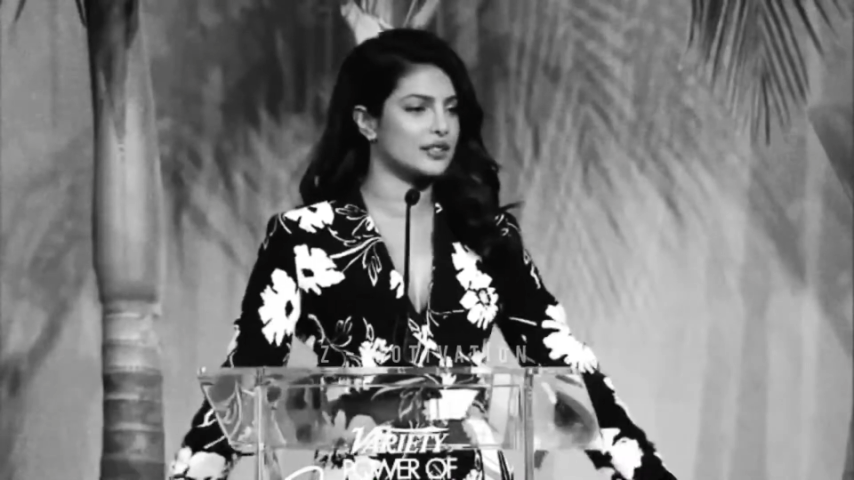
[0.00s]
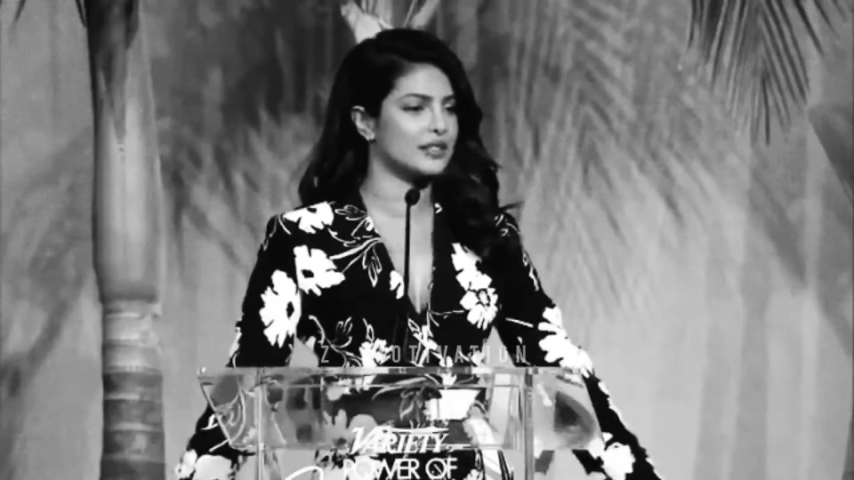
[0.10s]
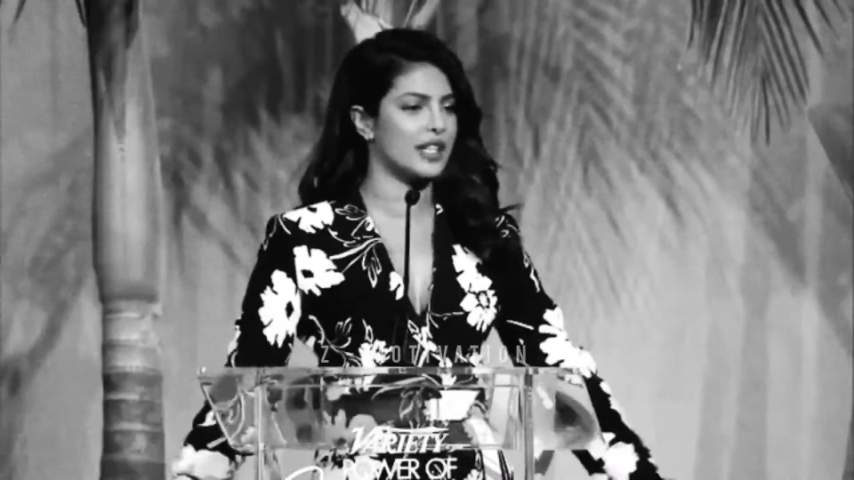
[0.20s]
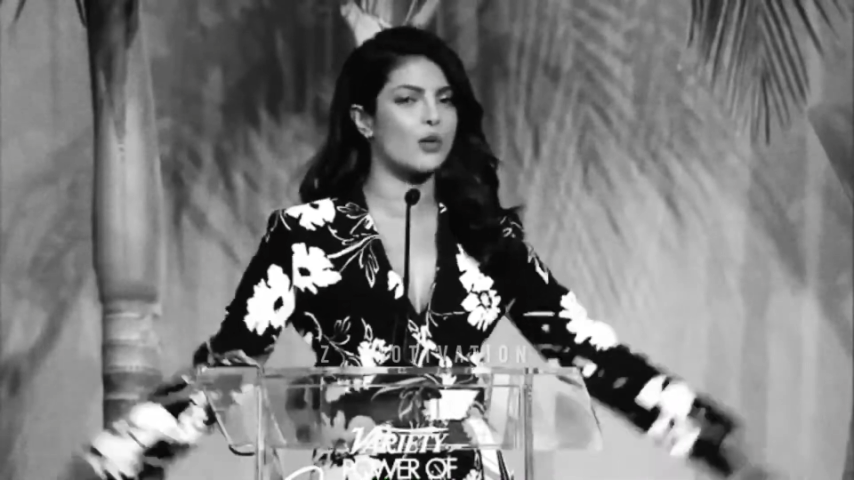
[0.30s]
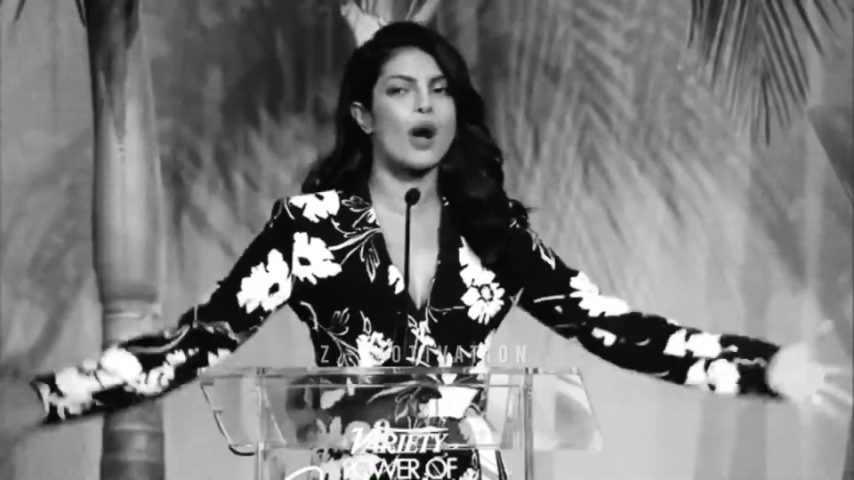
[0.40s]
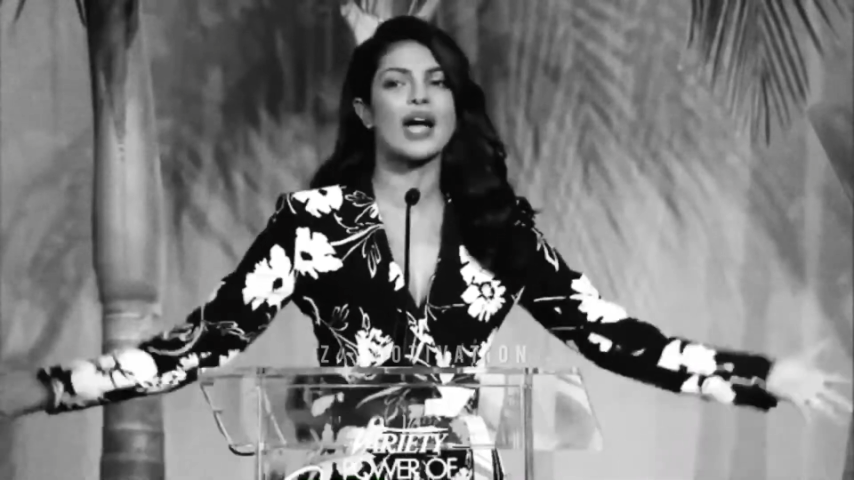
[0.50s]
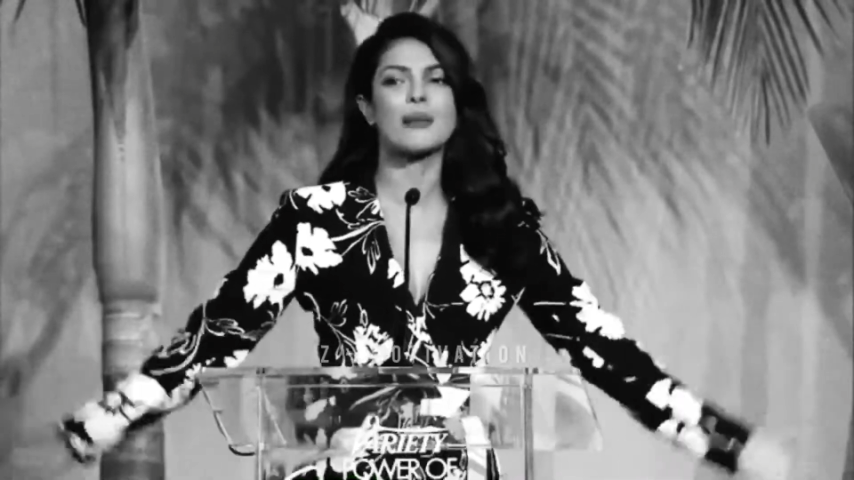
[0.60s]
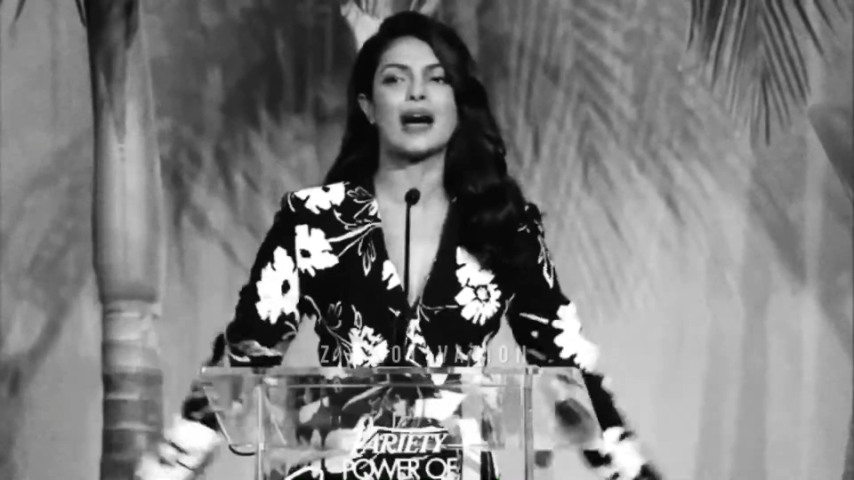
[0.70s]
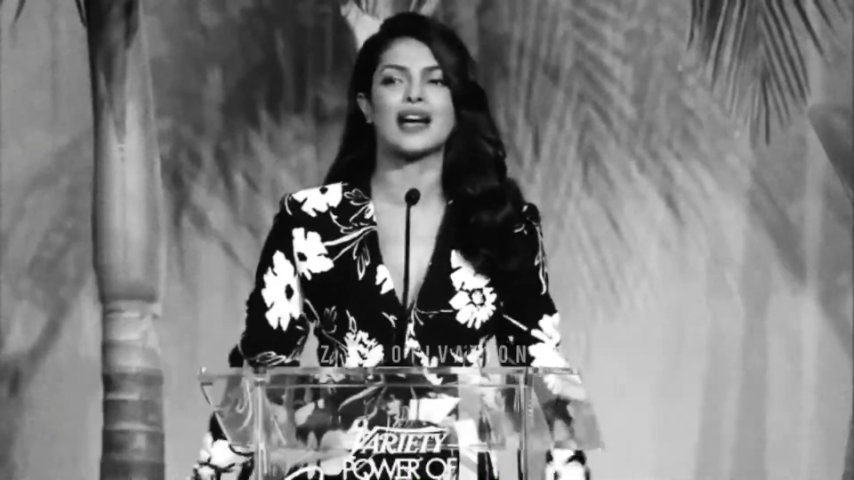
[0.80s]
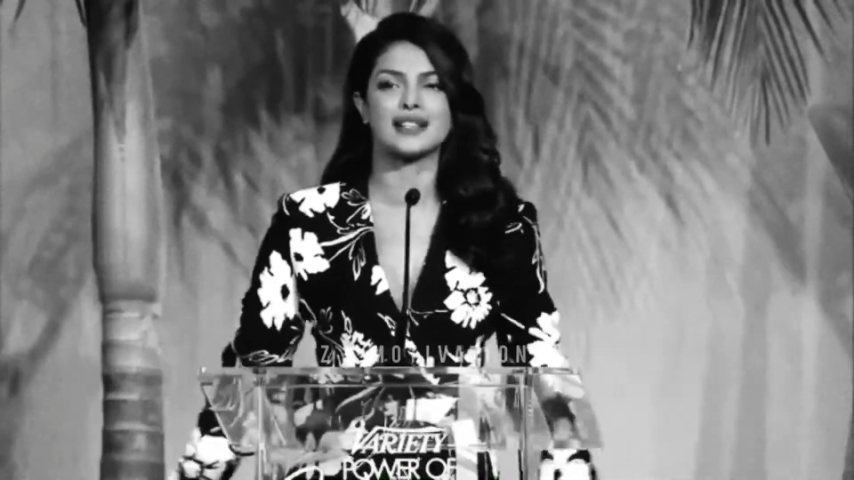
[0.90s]
Like, why am
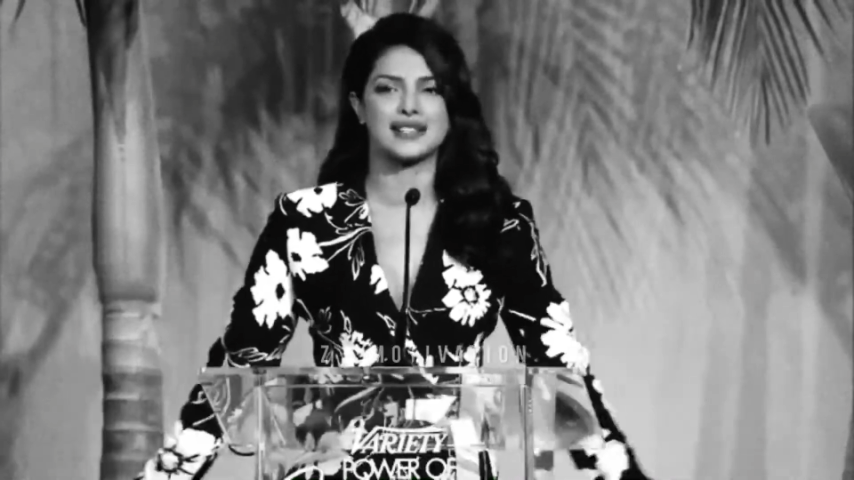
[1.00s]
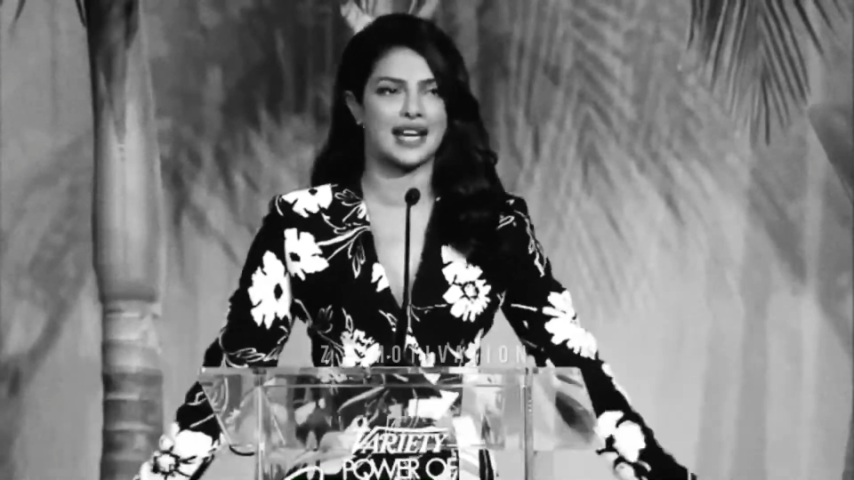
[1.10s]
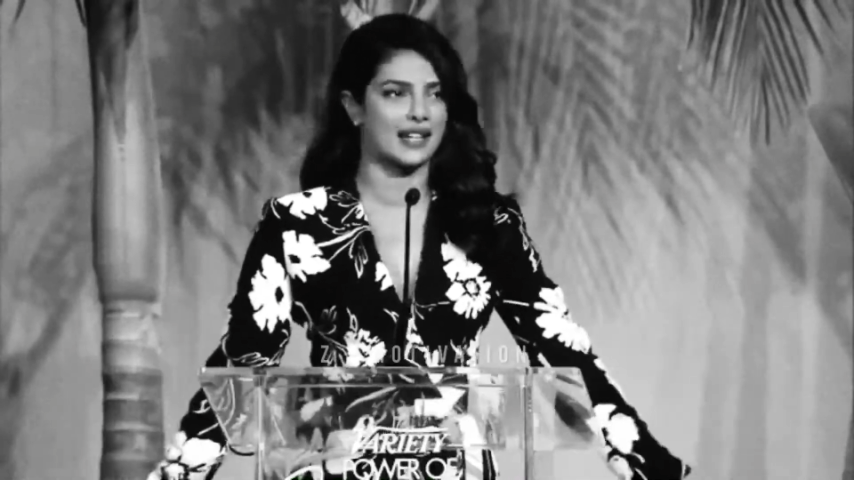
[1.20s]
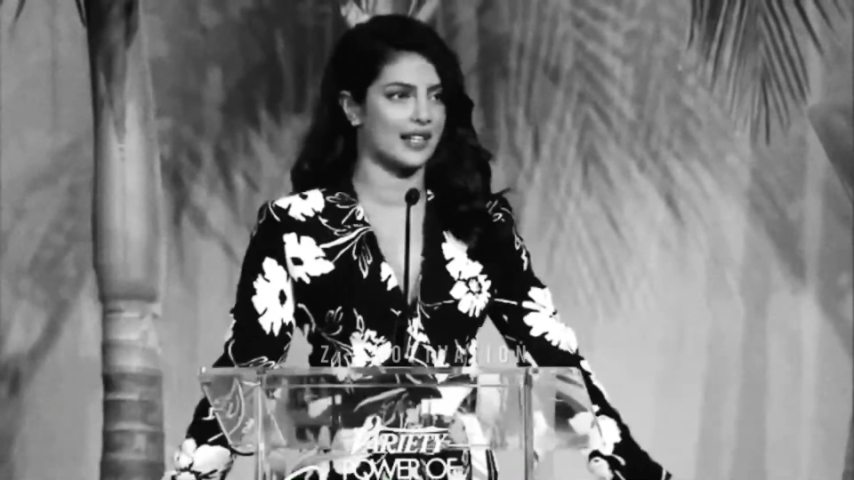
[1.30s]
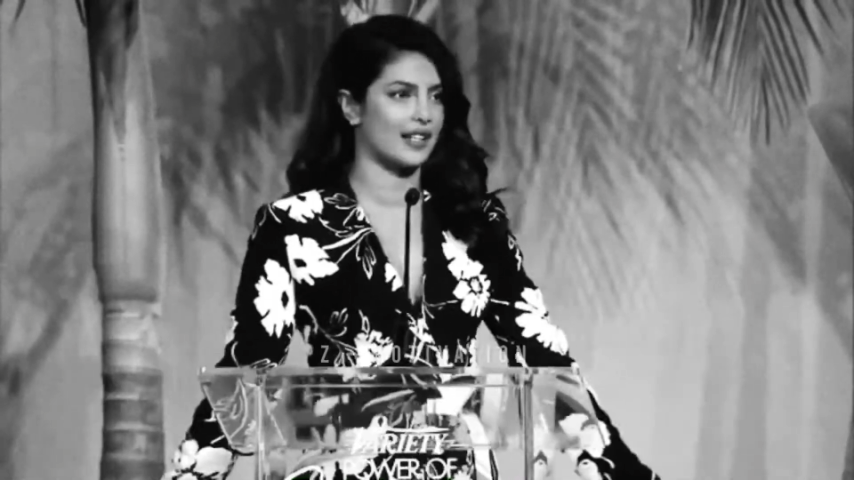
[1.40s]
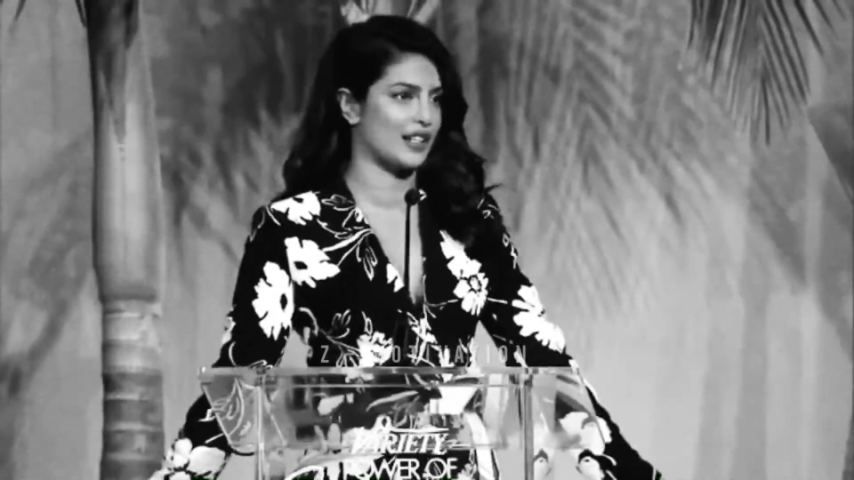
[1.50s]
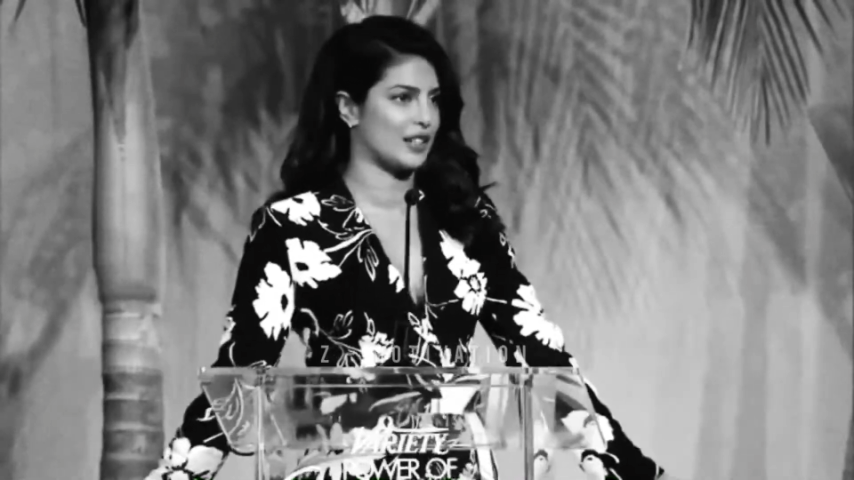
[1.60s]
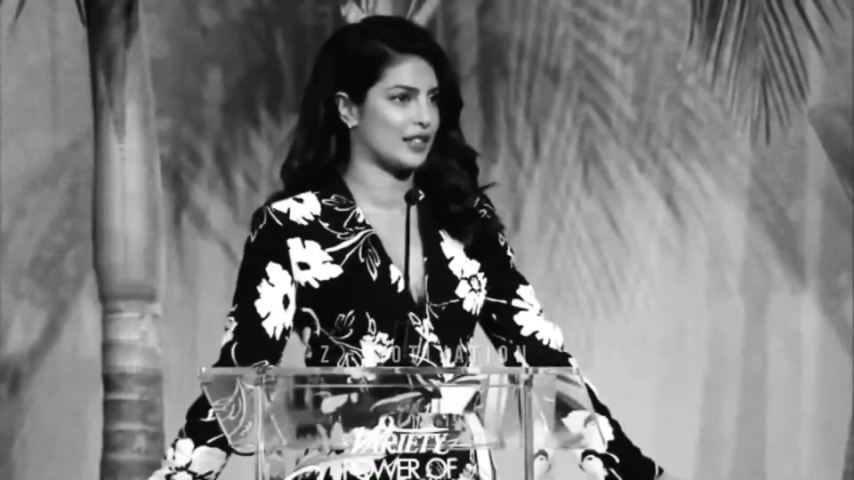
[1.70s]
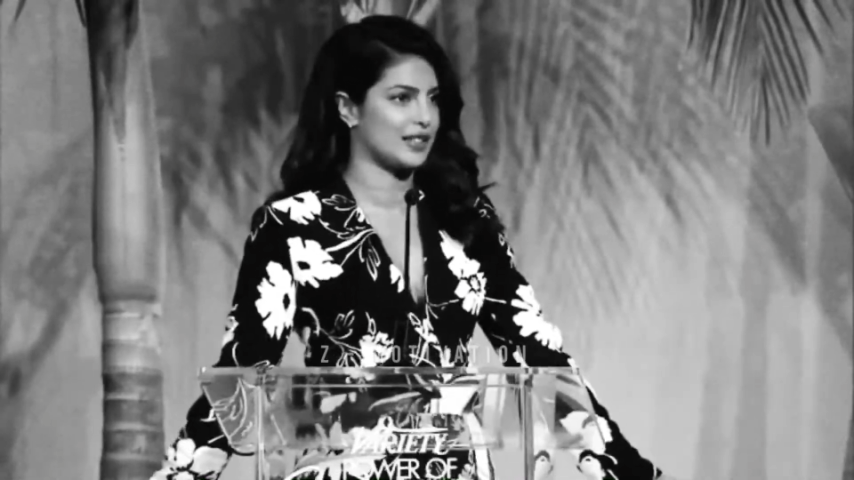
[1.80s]
I standing here?